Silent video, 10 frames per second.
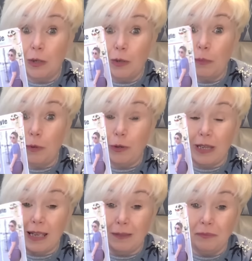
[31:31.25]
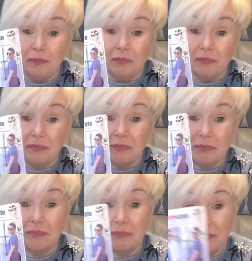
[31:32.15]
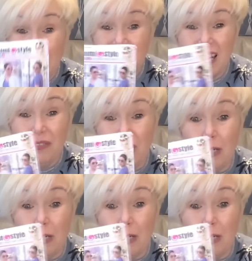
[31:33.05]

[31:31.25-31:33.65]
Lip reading: but yeah. Definitely